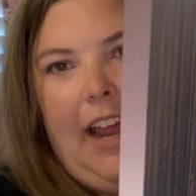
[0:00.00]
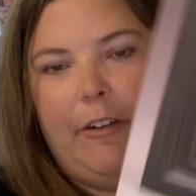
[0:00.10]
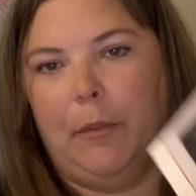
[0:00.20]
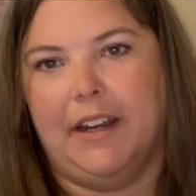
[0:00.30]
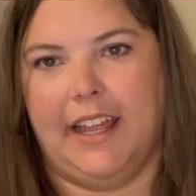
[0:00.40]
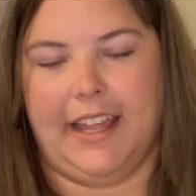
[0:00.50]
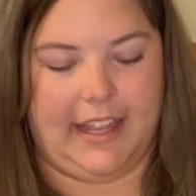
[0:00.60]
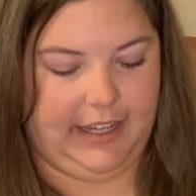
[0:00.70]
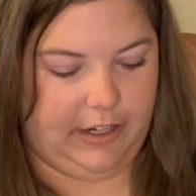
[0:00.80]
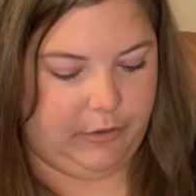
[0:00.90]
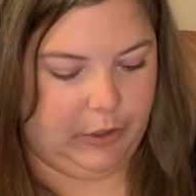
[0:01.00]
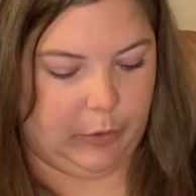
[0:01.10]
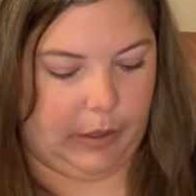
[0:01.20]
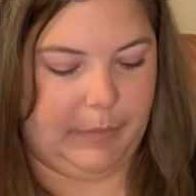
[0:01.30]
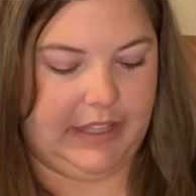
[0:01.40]
everyone, you know, who
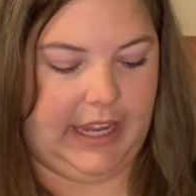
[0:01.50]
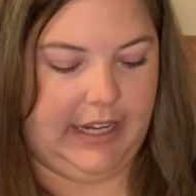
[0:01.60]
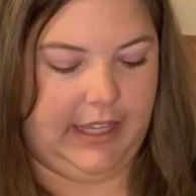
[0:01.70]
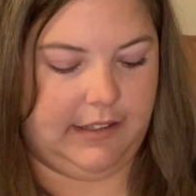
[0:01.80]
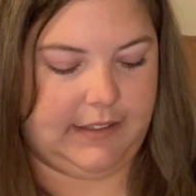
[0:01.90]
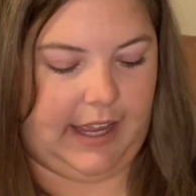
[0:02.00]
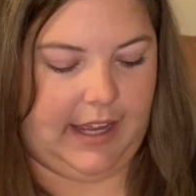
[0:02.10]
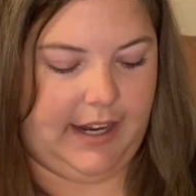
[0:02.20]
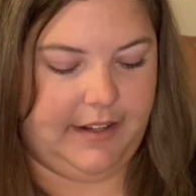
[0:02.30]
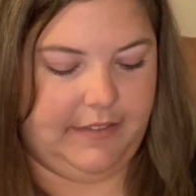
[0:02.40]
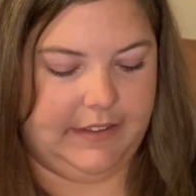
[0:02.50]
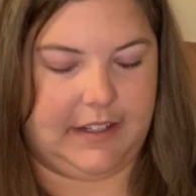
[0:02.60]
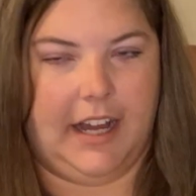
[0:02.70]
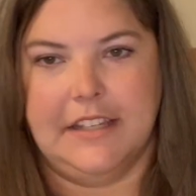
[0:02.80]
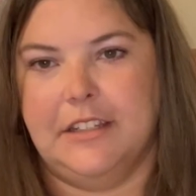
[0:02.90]
grew up in the 80s had this
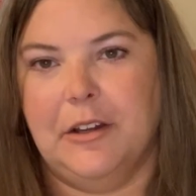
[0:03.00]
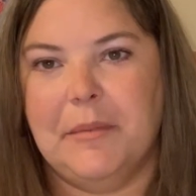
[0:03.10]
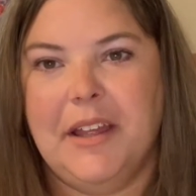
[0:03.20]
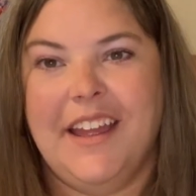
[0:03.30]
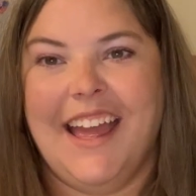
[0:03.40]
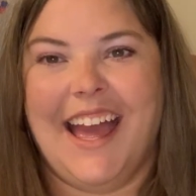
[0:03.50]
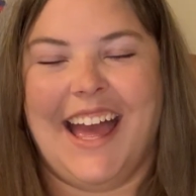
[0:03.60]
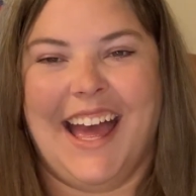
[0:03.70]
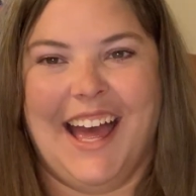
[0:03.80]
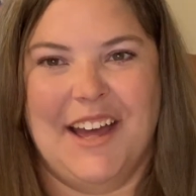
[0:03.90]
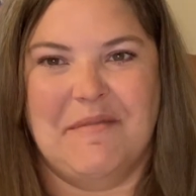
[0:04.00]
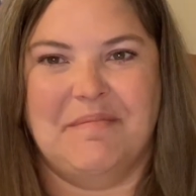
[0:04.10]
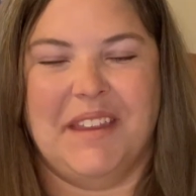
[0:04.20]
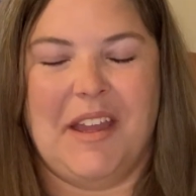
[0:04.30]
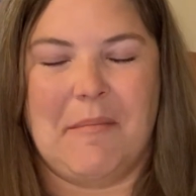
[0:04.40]
costume.
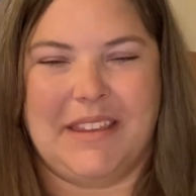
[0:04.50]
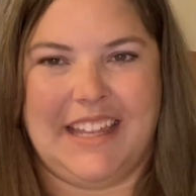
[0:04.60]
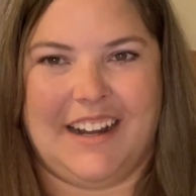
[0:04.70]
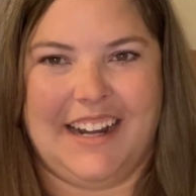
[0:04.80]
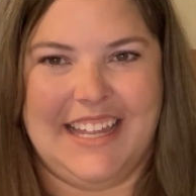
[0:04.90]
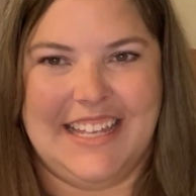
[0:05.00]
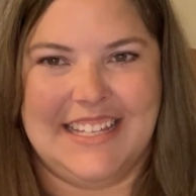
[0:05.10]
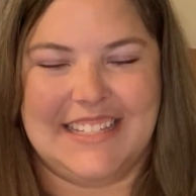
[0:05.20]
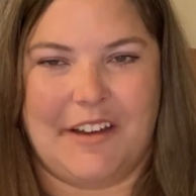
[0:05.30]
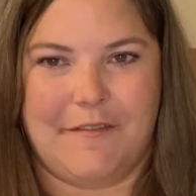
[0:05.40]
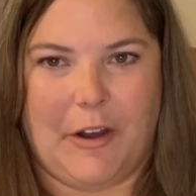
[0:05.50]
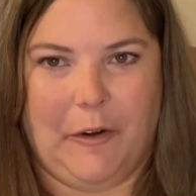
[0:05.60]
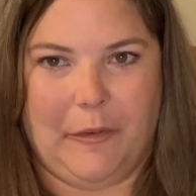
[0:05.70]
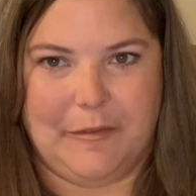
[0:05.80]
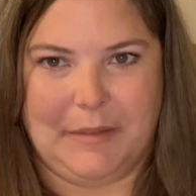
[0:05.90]
But there is a
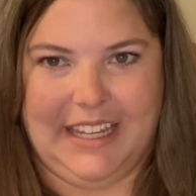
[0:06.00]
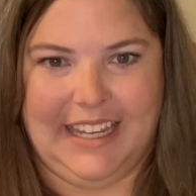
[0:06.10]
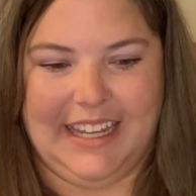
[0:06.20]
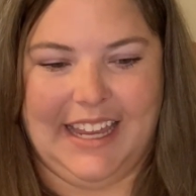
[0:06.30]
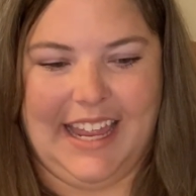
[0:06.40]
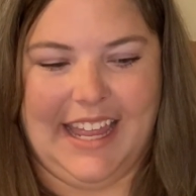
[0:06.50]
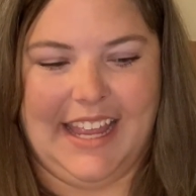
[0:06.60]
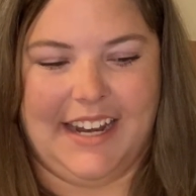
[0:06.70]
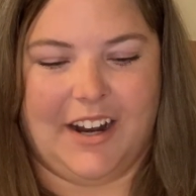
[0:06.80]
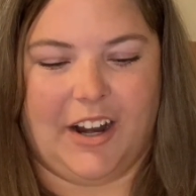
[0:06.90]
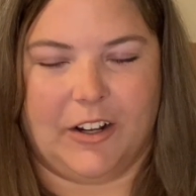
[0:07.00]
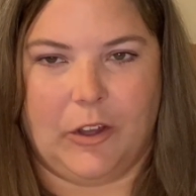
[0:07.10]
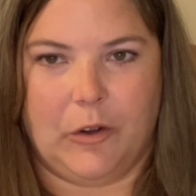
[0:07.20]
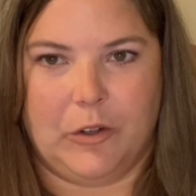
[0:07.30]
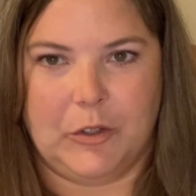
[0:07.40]
photo of me in our
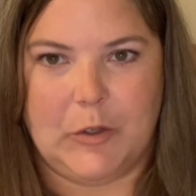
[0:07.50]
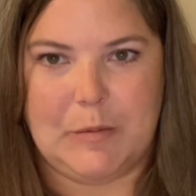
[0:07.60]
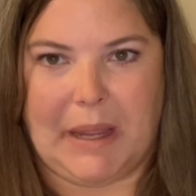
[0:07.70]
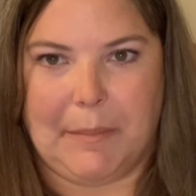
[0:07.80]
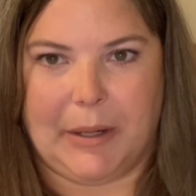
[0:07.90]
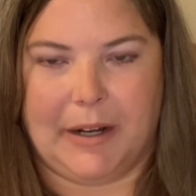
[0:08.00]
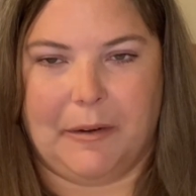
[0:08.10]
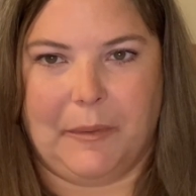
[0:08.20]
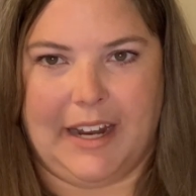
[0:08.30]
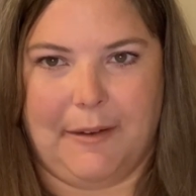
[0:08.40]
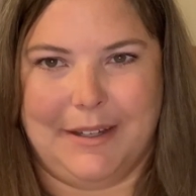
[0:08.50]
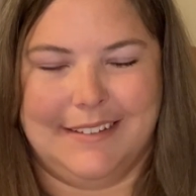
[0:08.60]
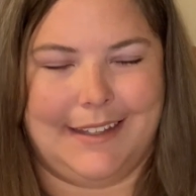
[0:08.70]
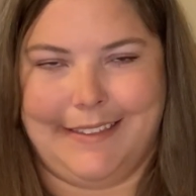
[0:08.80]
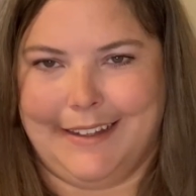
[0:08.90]
local newspaper when I
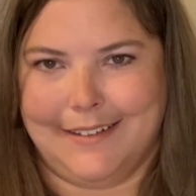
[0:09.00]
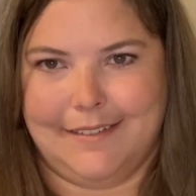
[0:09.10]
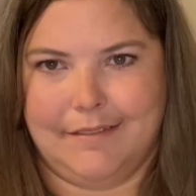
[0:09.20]
was, I think,